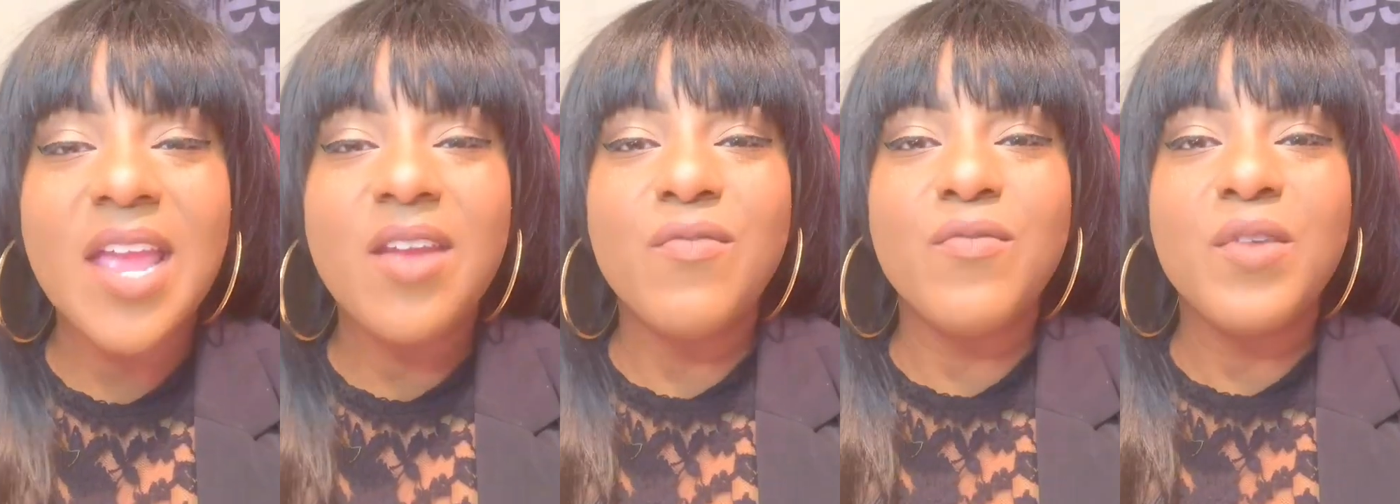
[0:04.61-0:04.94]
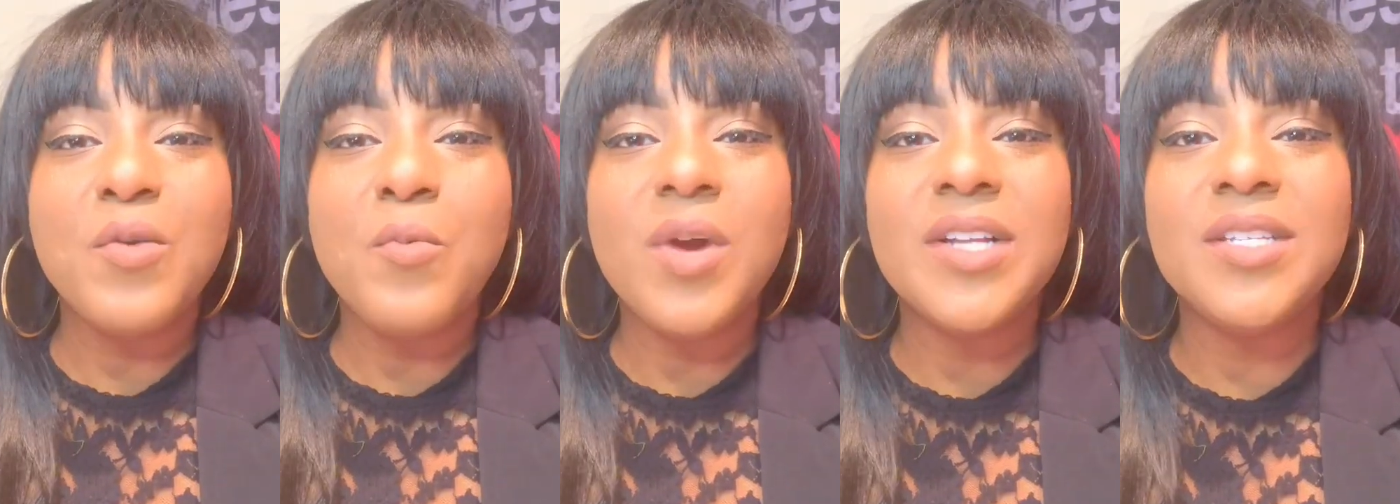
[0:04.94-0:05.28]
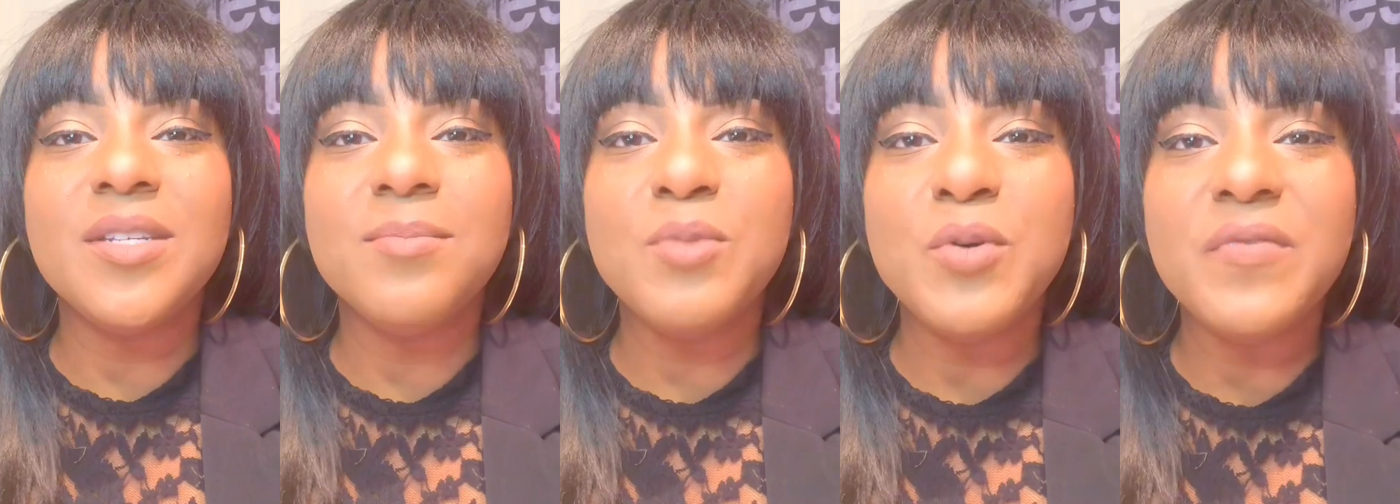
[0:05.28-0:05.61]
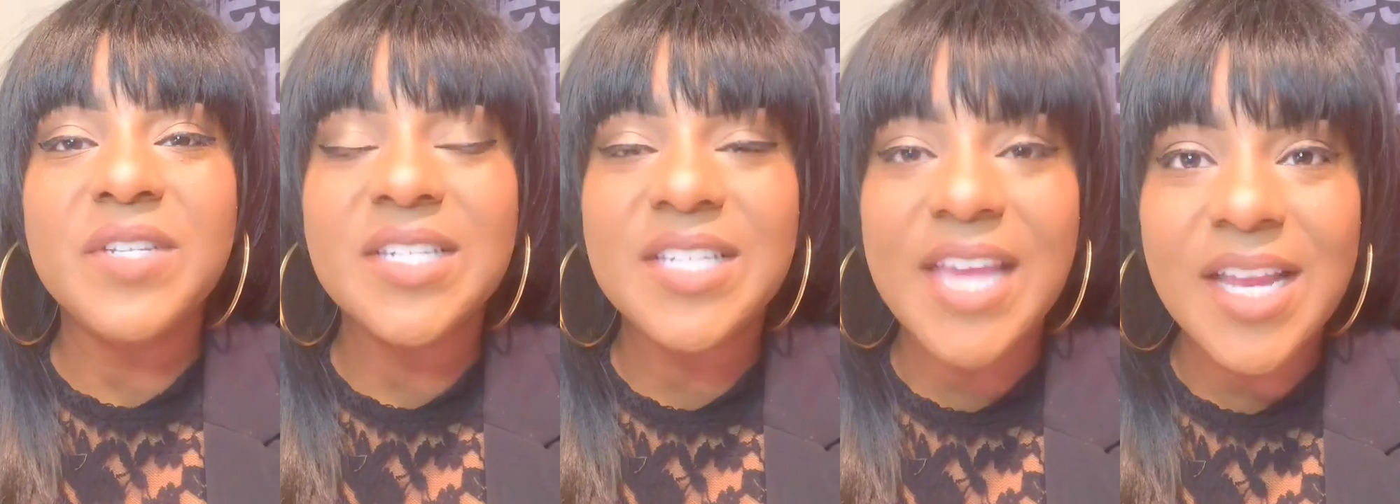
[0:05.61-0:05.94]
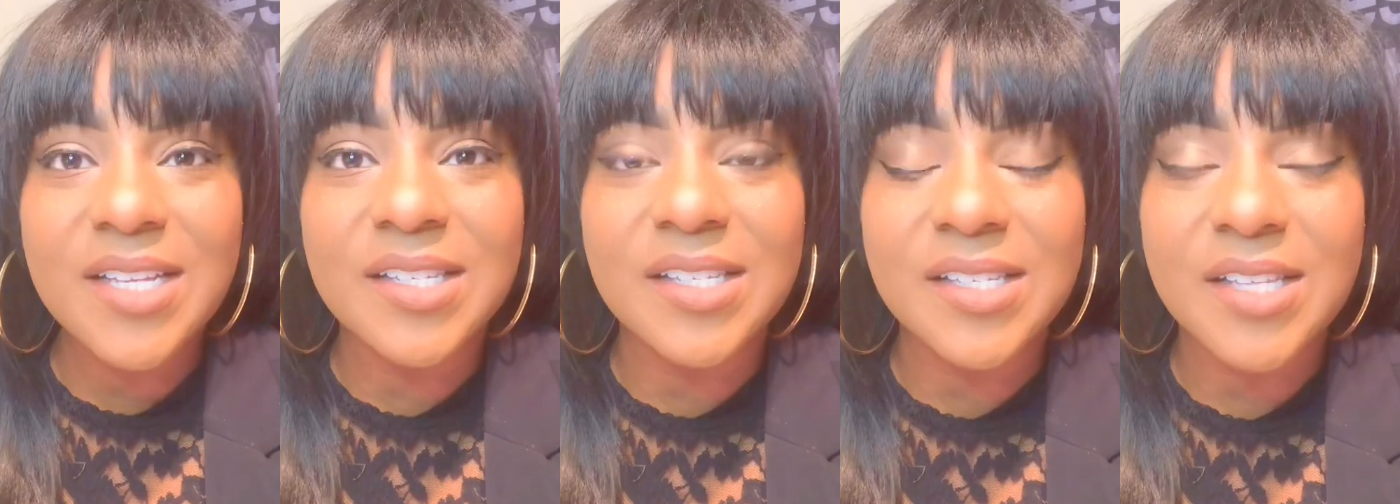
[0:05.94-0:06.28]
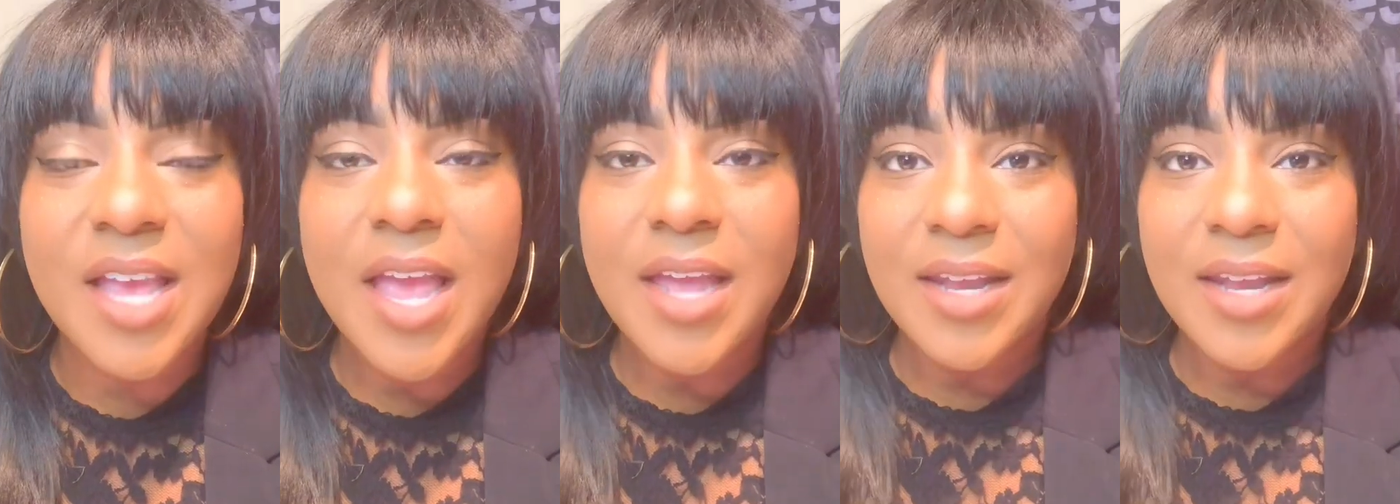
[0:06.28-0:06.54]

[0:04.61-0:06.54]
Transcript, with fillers: everyone to move to Texas,